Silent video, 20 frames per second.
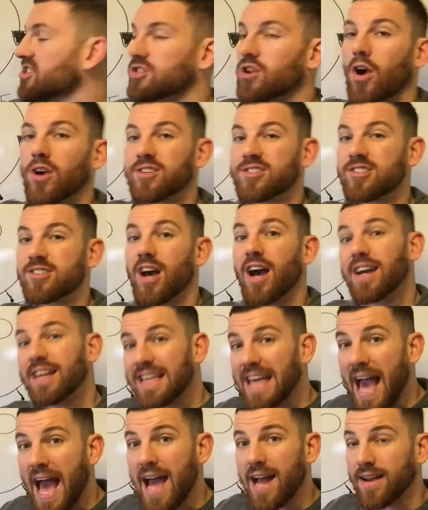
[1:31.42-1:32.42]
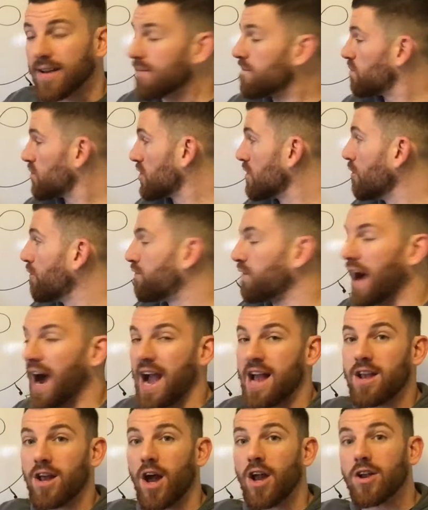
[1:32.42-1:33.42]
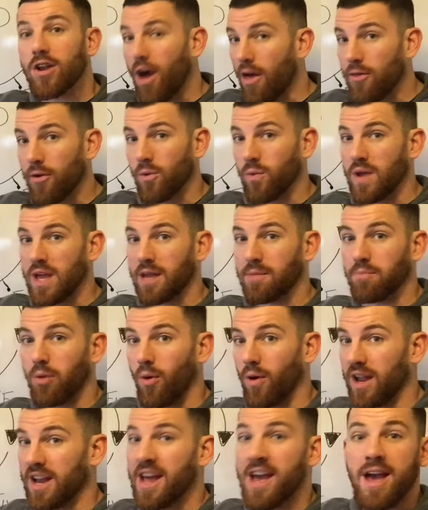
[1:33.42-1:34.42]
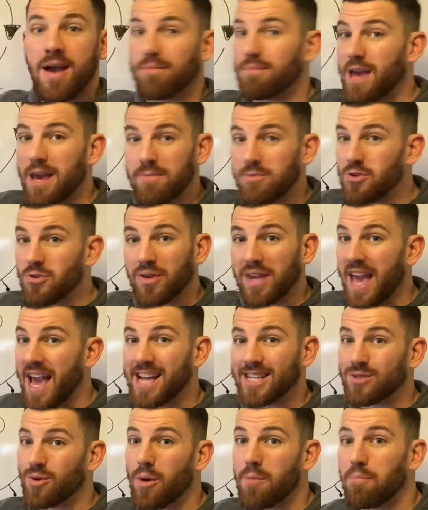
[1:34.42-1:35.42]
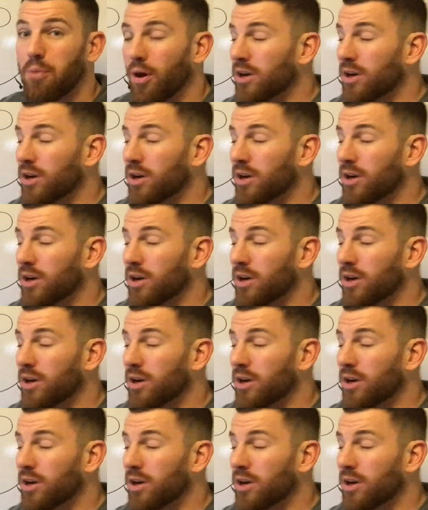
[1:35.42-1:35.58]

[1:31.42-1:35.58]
starts again. You find another weak point. Maybe you can't do a